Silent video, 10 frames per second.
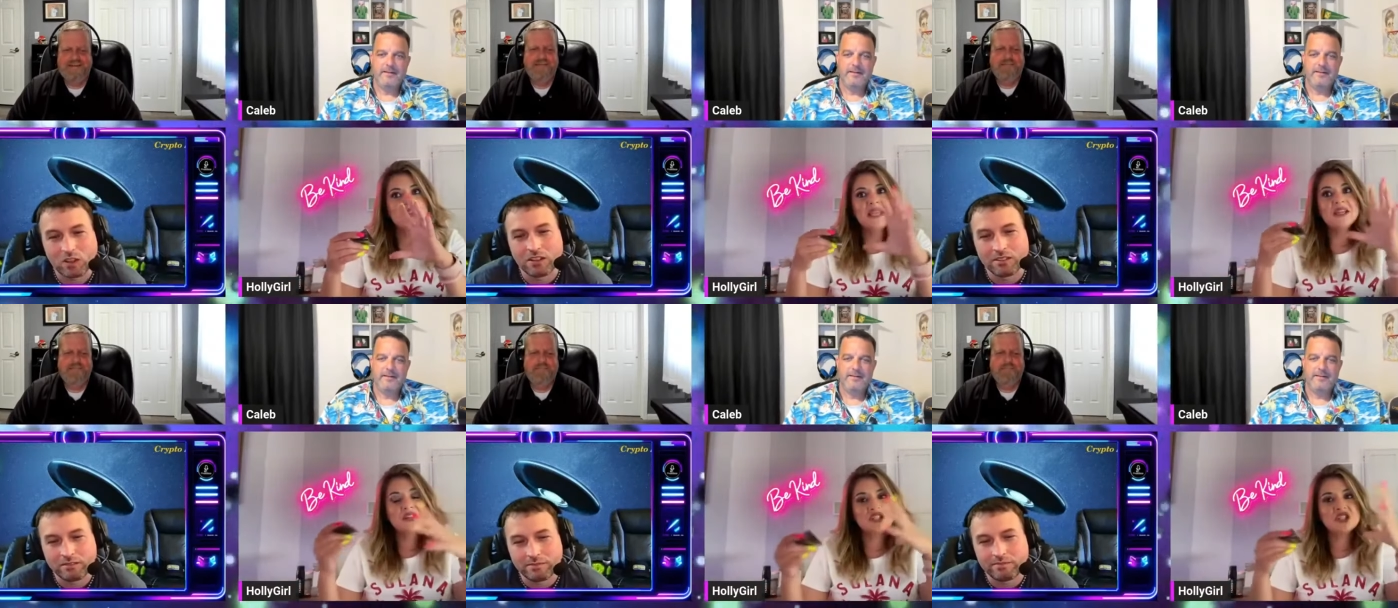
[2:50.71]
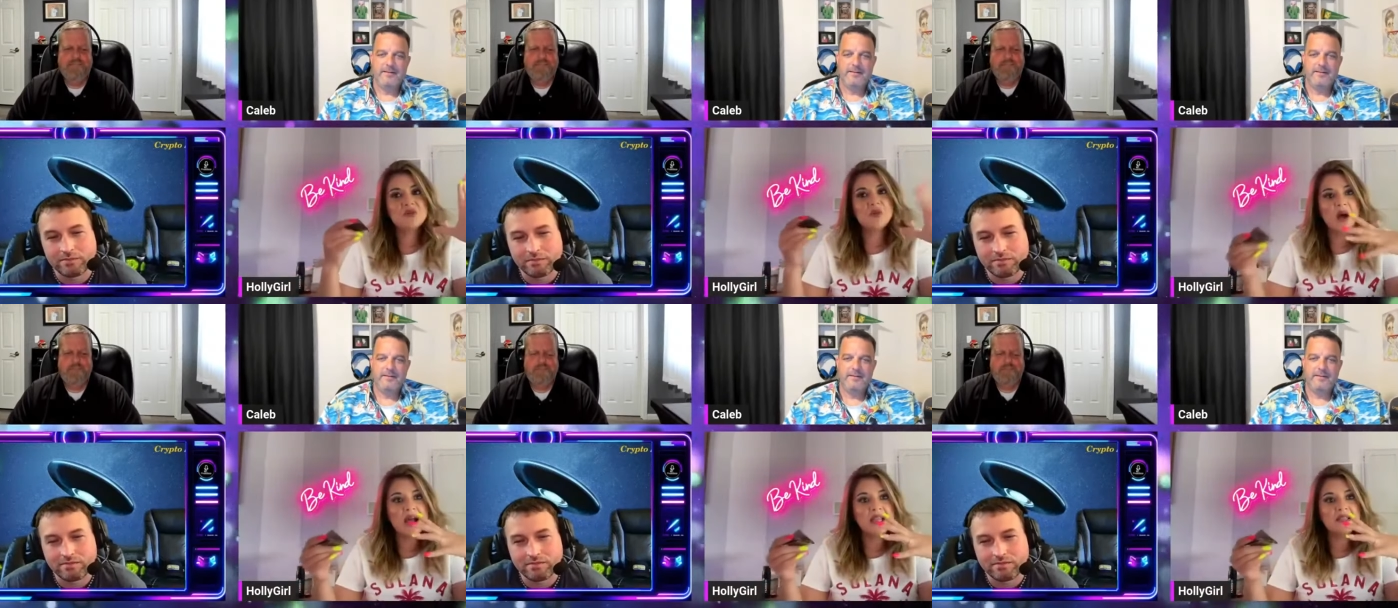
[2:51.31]
Speaker 1: energy
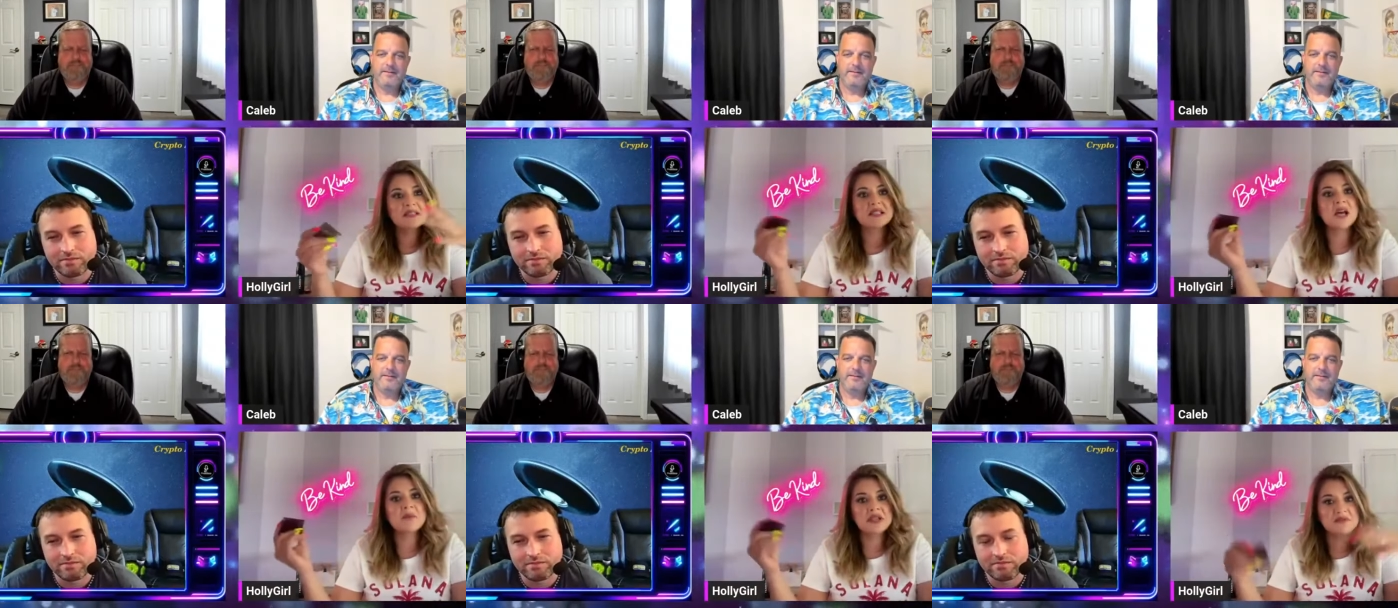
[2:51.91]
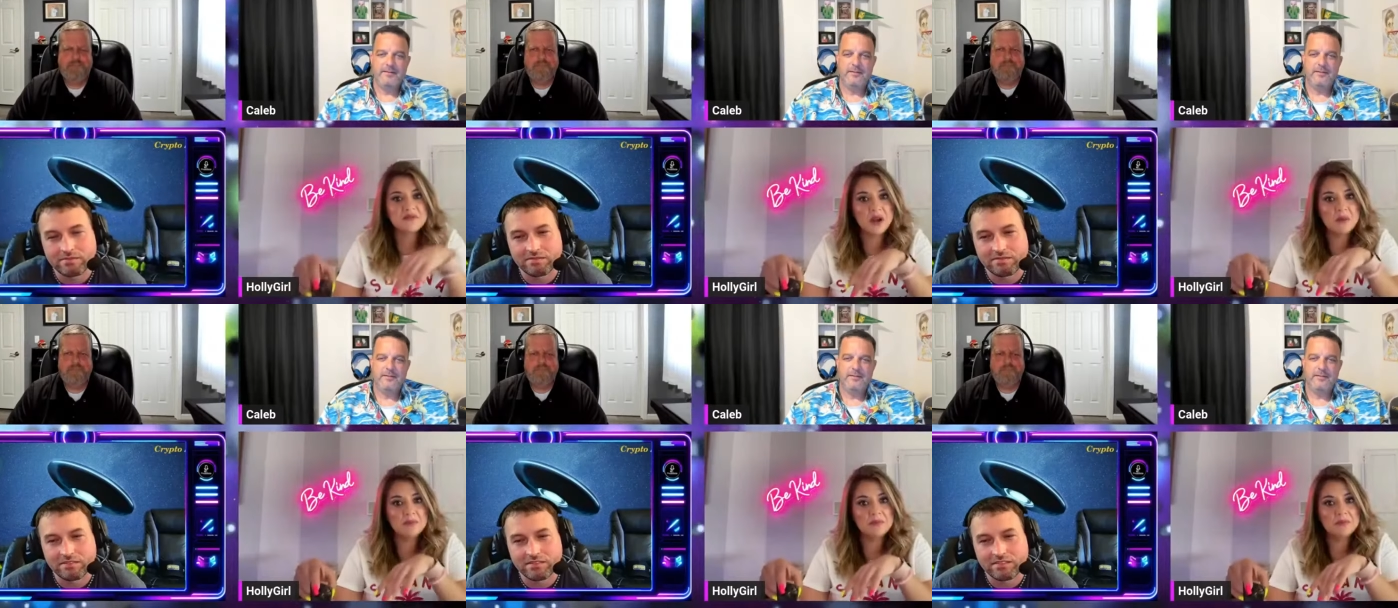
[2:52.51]
wise coming
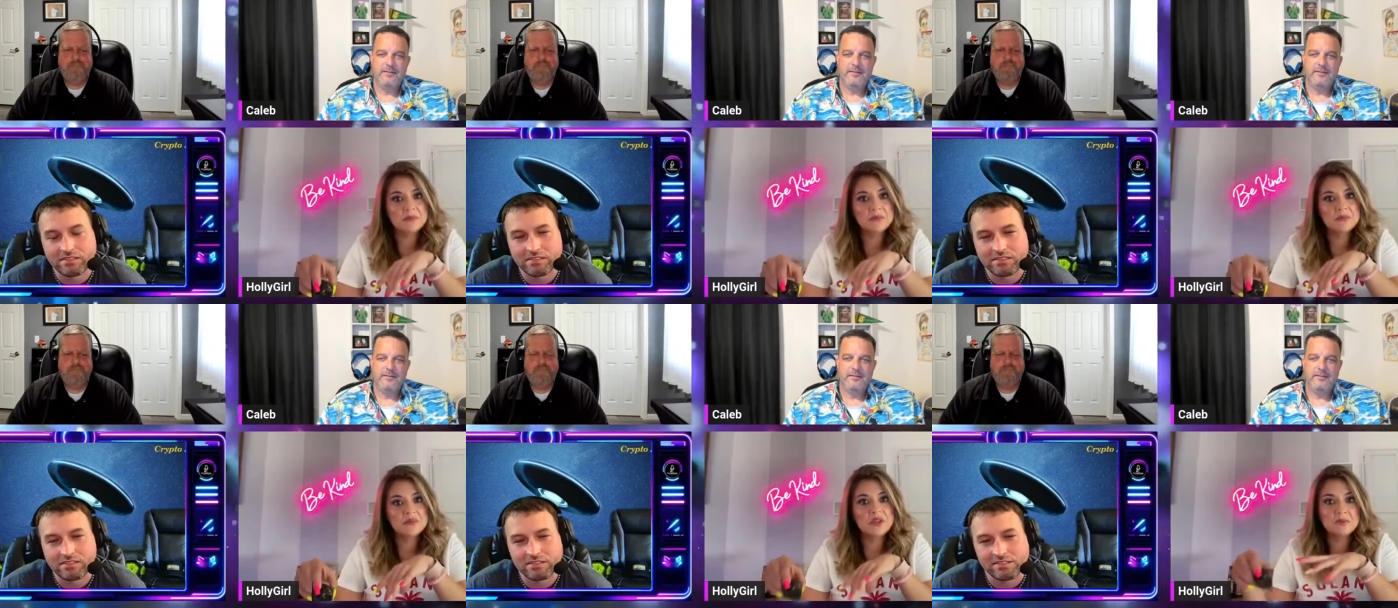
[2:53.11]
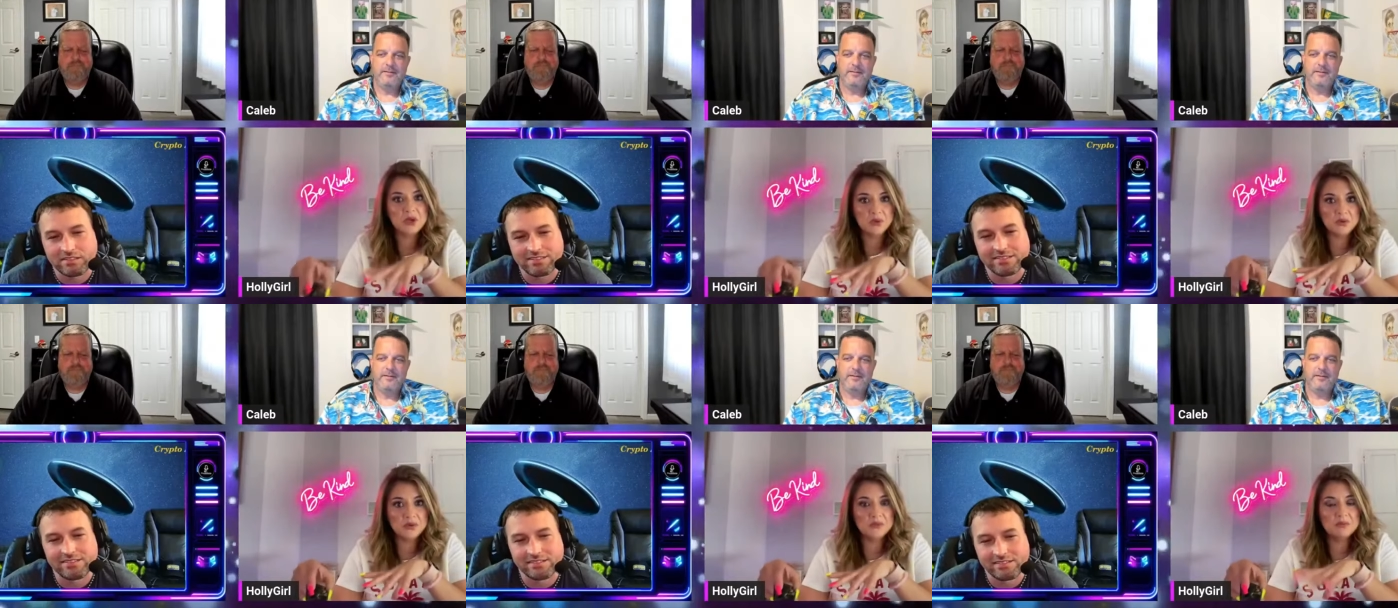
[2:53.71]
from the
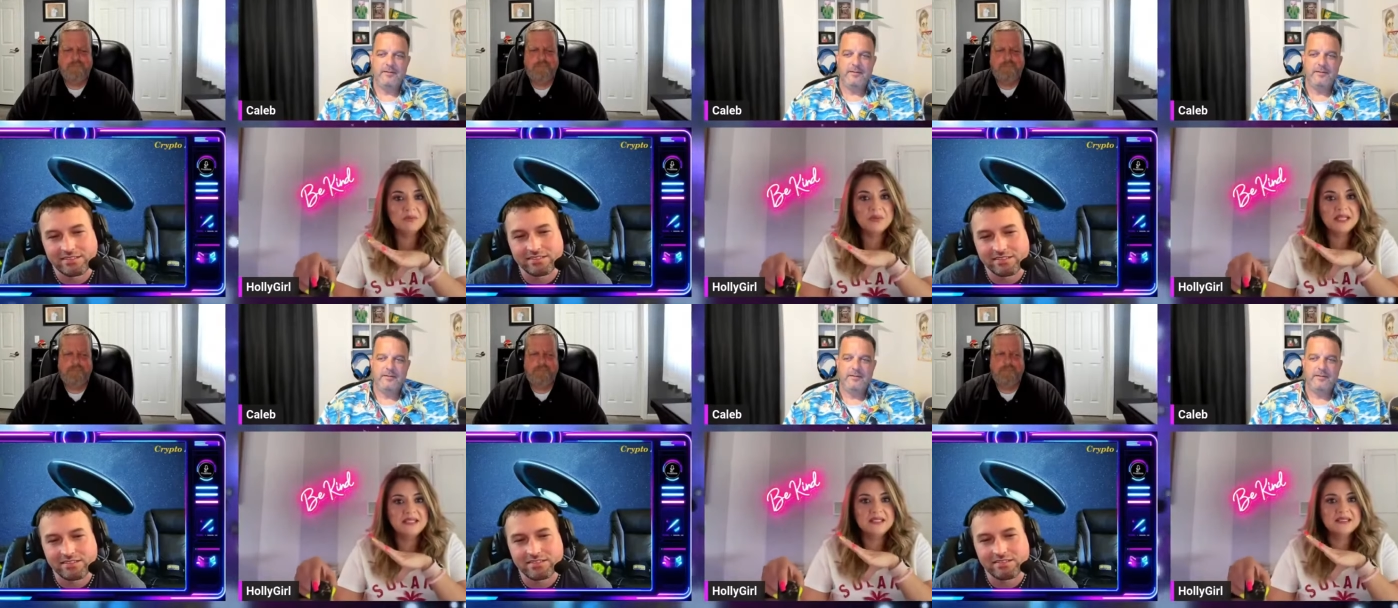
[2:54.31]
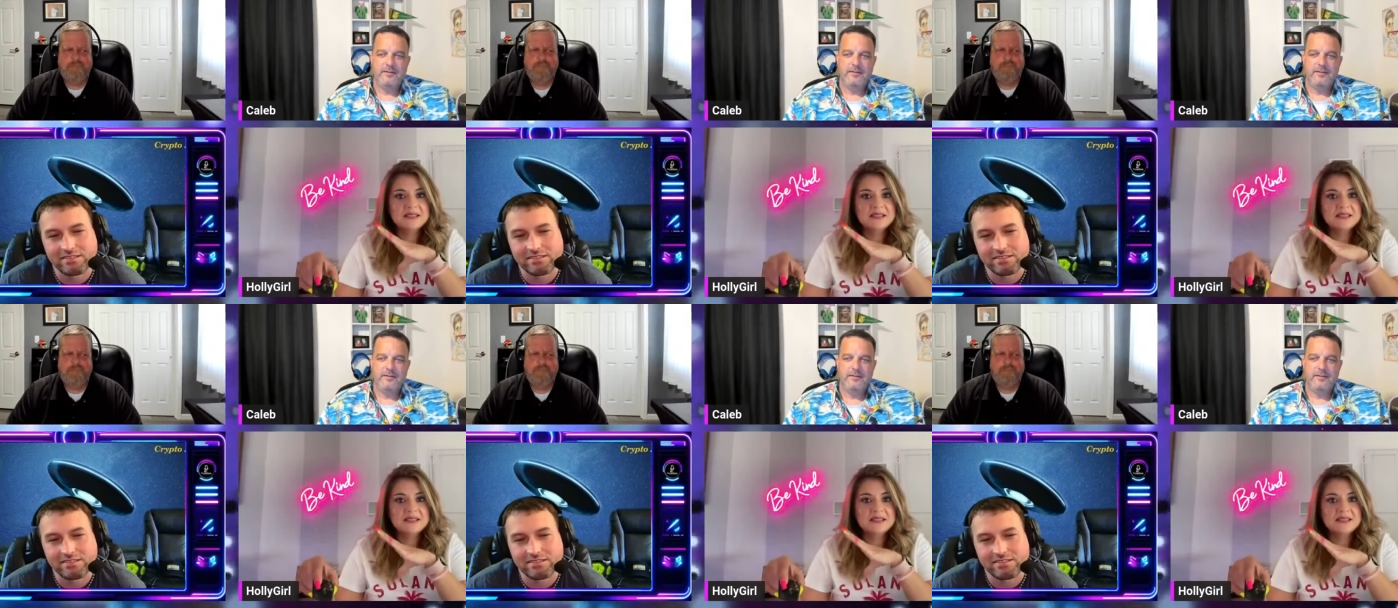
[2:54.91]
moon, but